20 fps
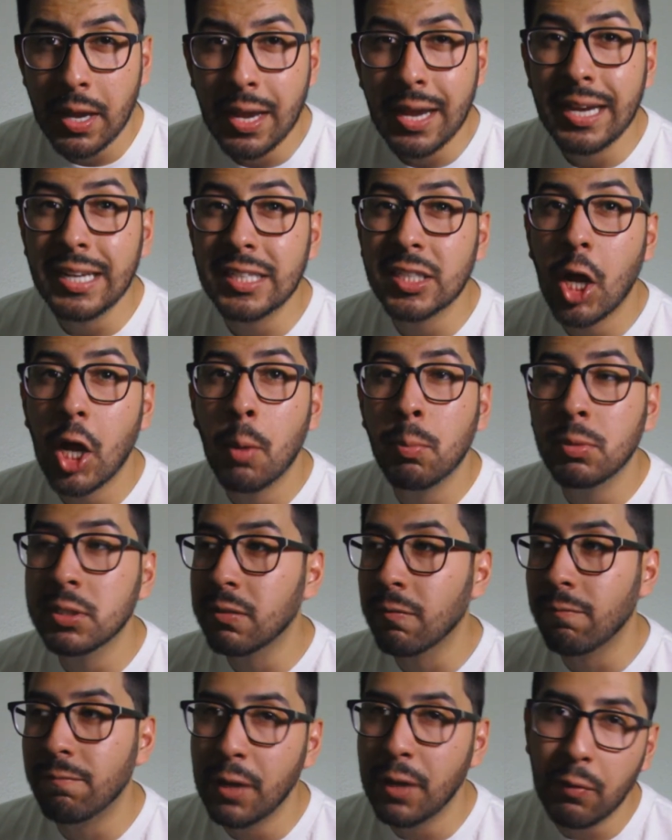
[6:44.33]
It's almost
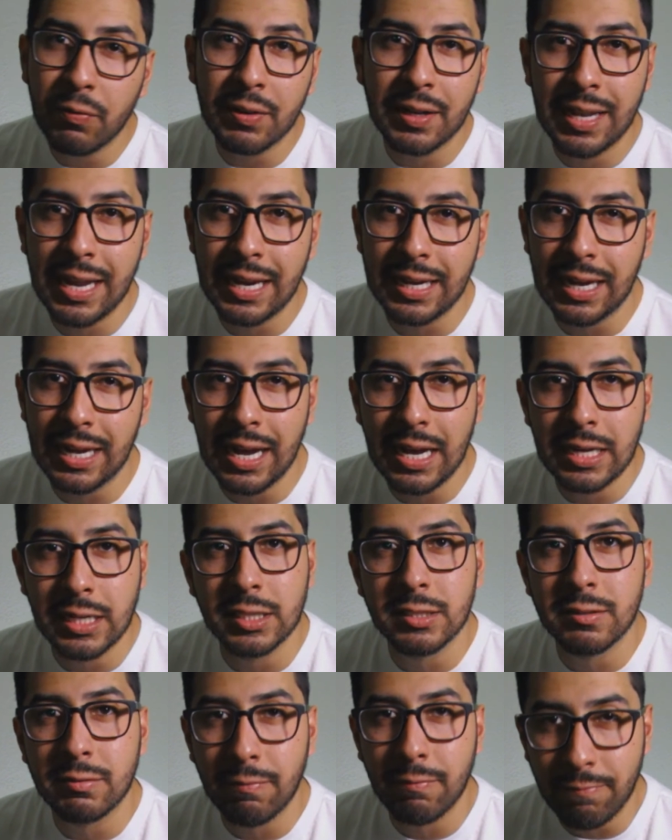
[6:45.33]
velvet-like in
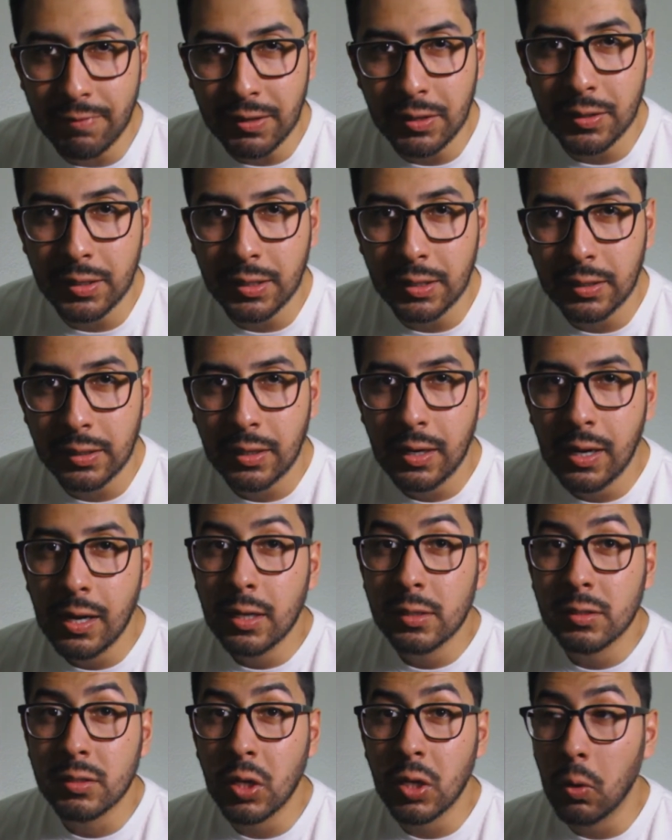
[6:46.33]
its feeling.
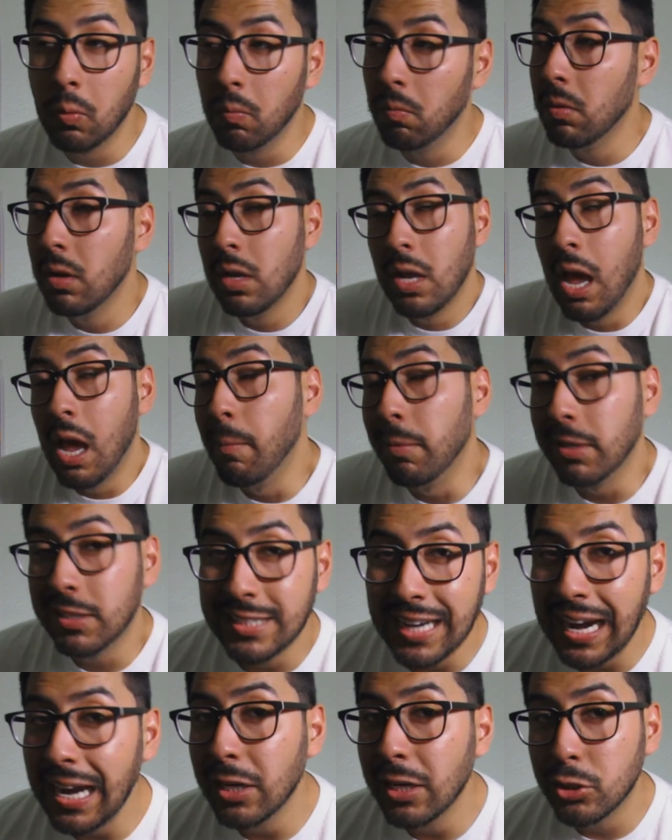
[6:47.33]
So I'm
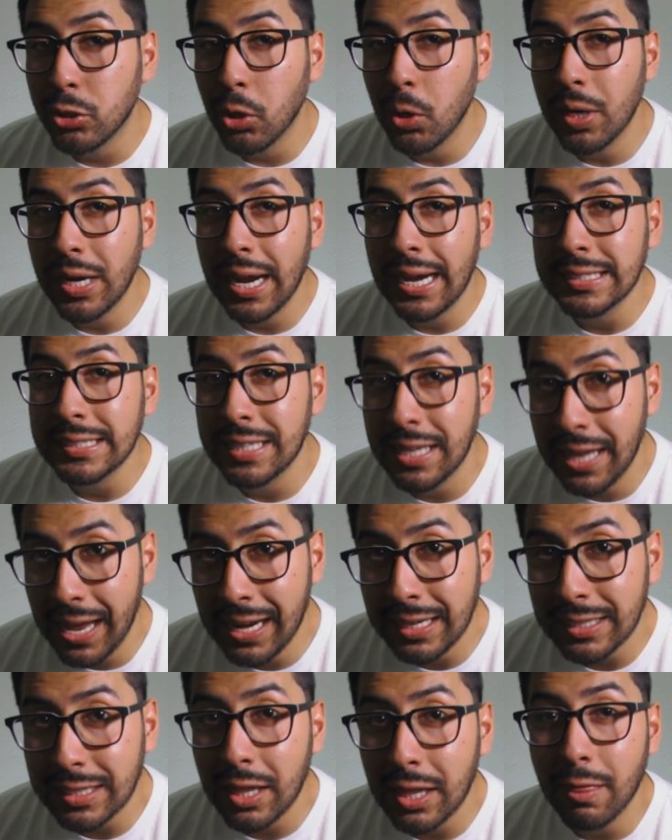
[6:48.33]
excited to show you guys
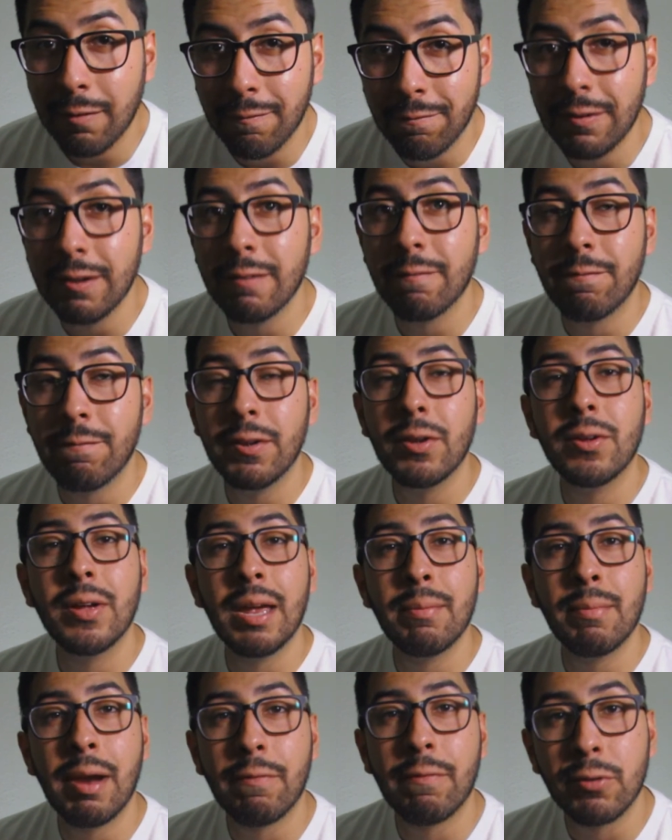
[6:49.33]
that, the fit, feel,
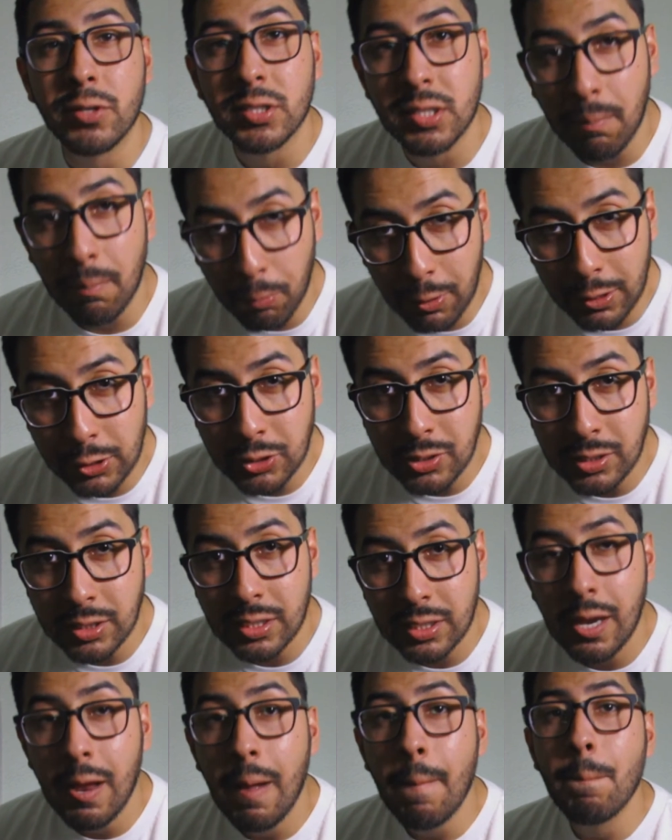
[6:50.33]
and my first
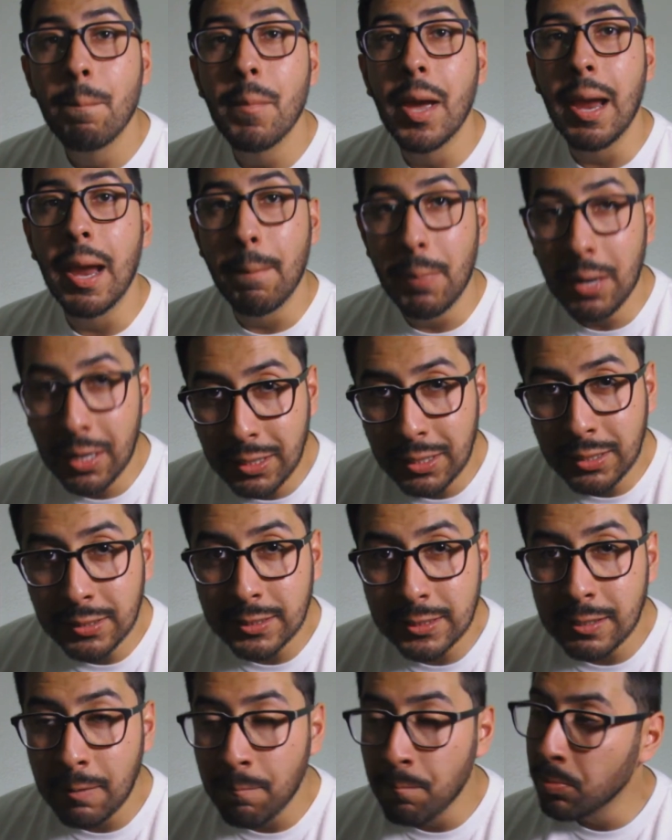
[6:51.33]
impressions, my
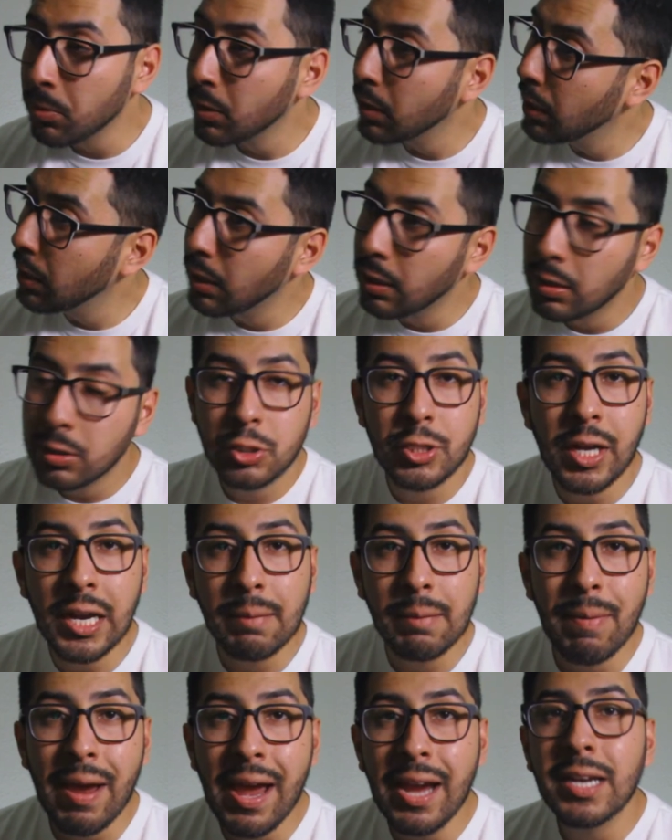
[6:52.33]
opinions. Check
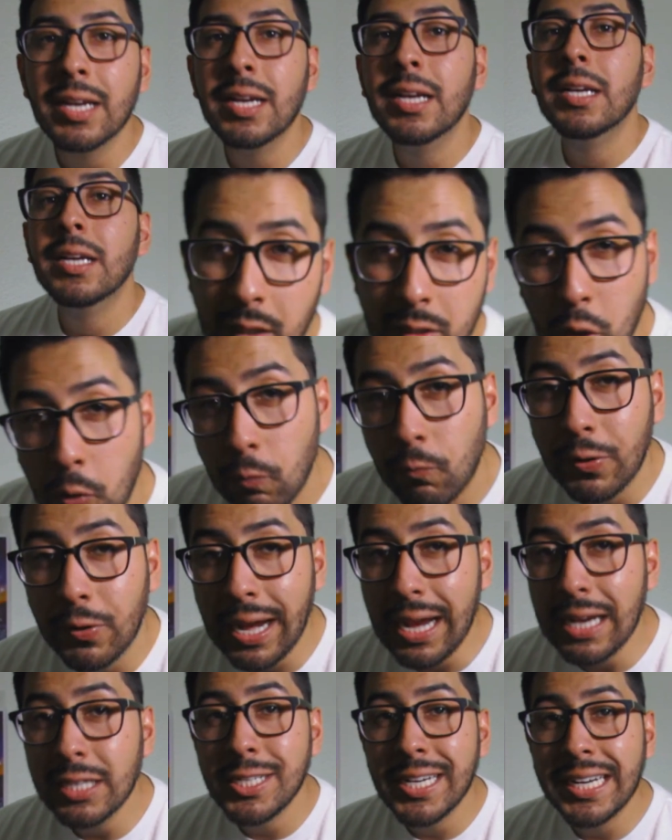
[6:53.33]
back. Don't
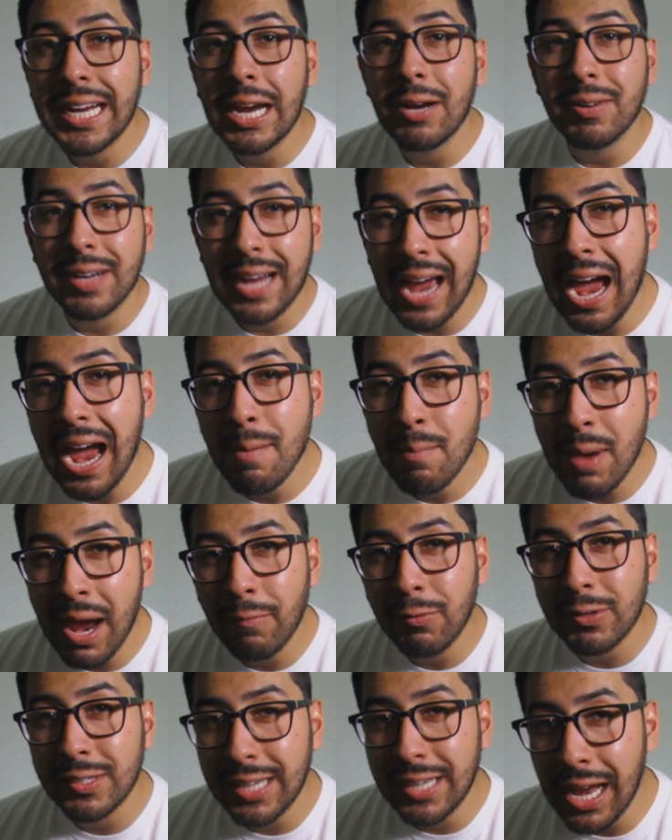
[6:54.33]
forget, check out
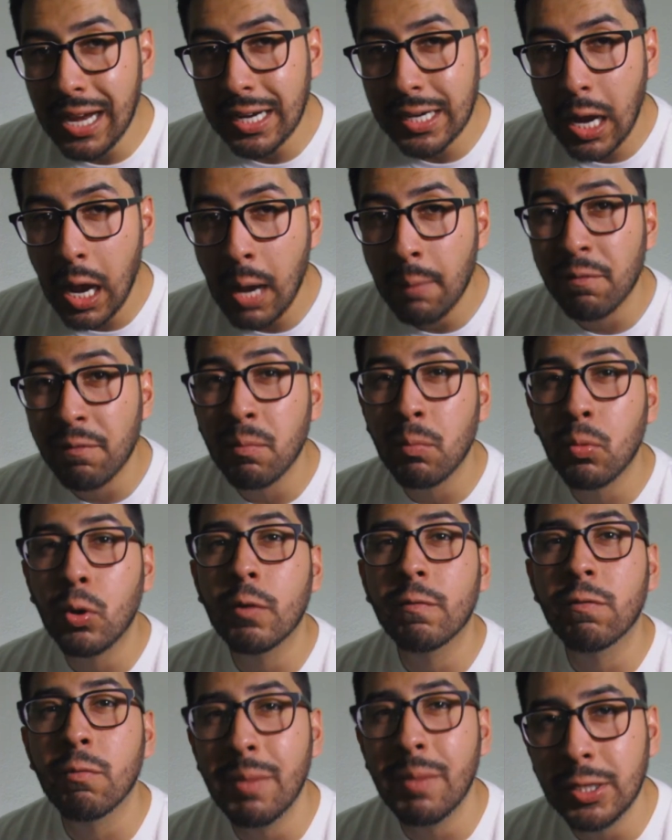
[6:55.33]
GuyMaverick.com for more
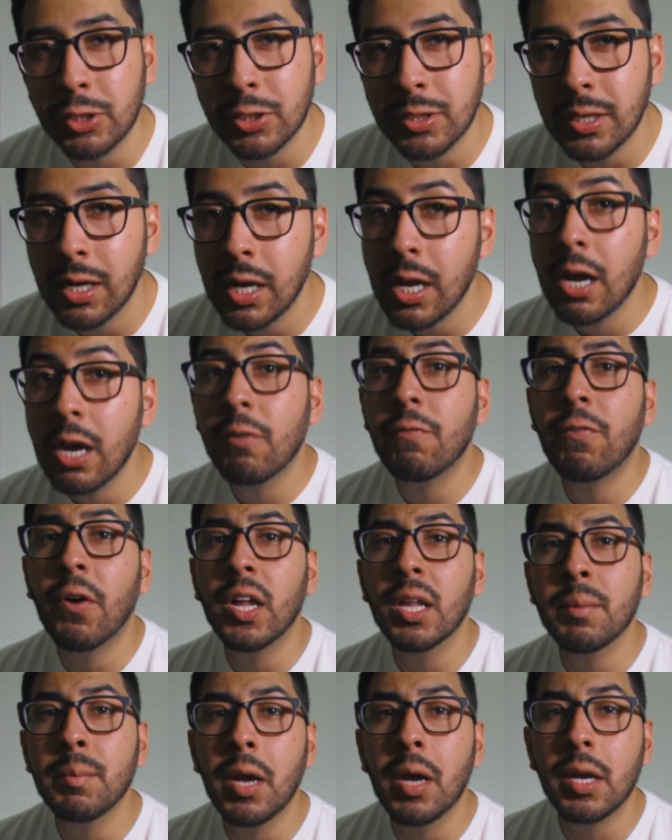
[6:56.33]
information.
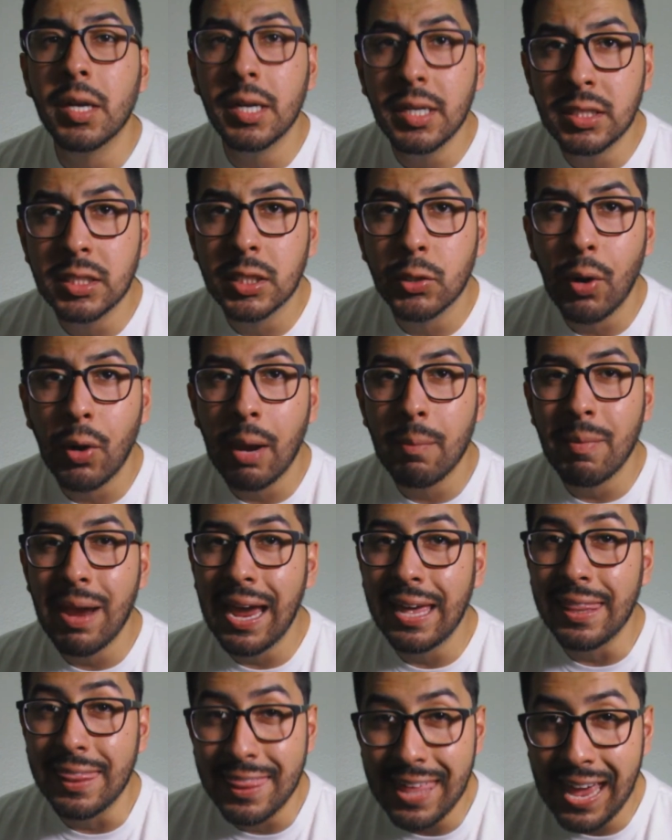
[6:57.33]
Follow me on Instagram
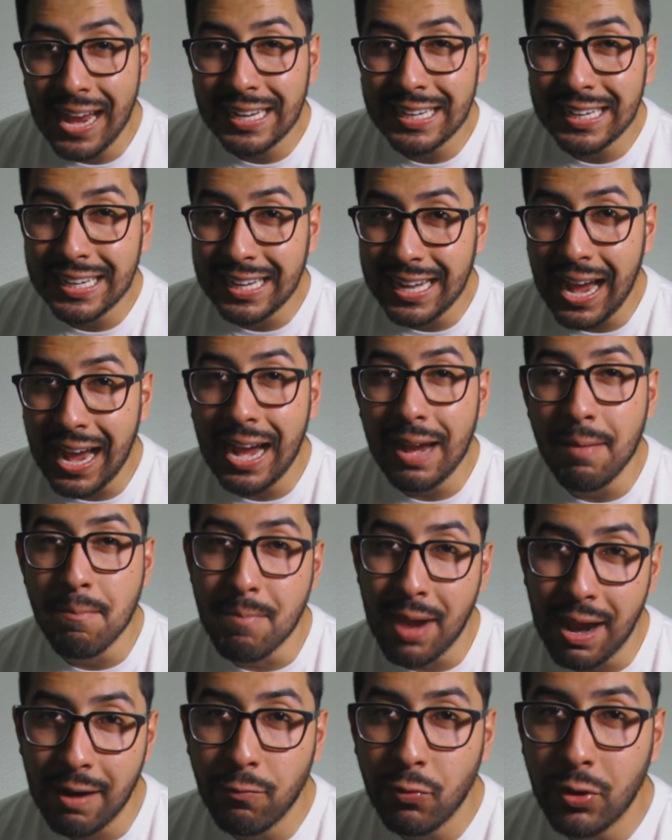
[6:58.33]
at
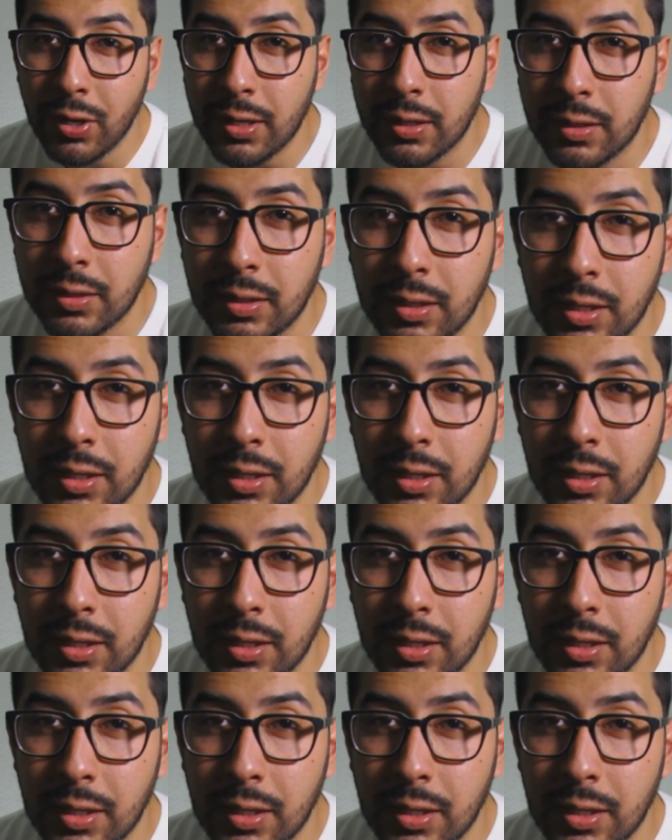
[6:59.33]
ThatGuyMaverick.